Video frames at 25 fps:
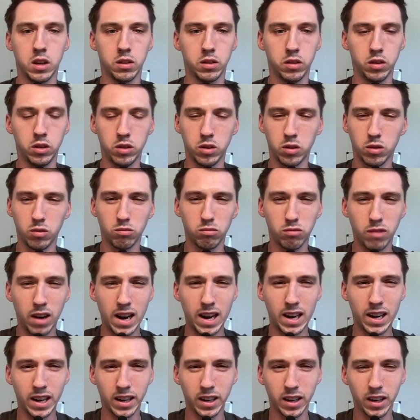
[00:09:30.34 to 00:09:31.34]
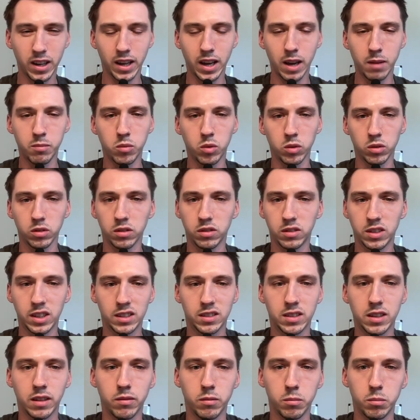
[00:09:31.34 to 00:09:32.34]
you're rarely going to get more than
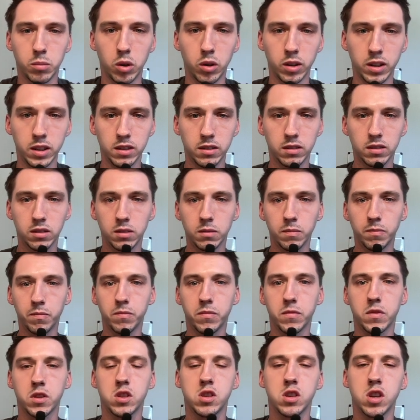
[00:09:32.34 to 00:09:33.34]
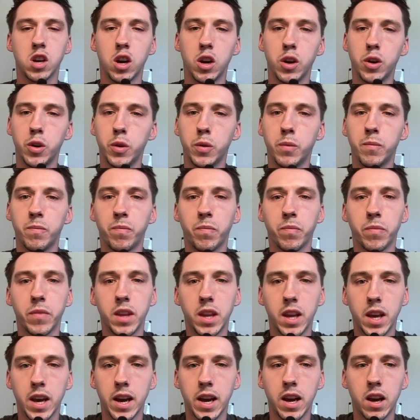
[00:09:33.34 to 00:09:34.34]
6-7 points. So,
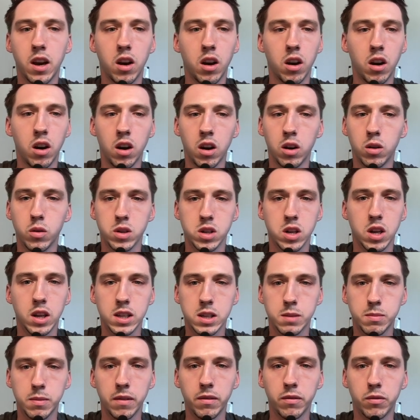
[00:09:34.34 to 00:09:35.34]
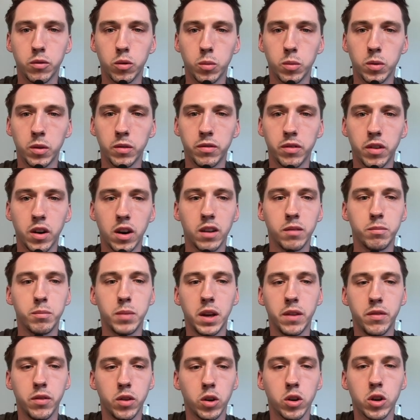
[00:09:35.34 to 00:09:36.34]
yeah, I always like to spend 4.5, but
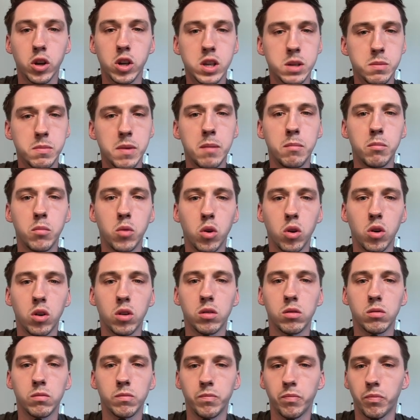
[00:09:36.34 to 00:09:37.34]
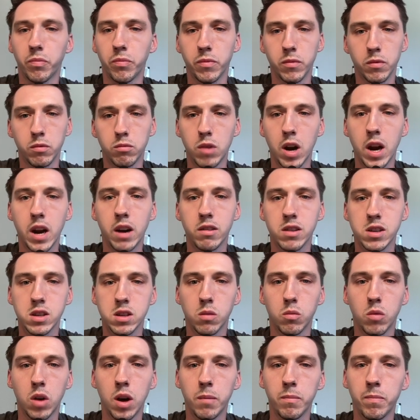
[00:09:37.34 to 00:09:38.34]
if you're going to spend more, Raya is
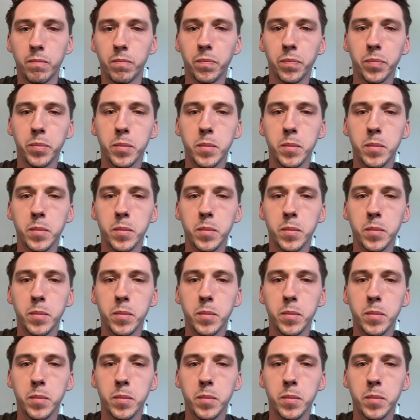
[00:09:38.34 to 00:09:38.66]
the one.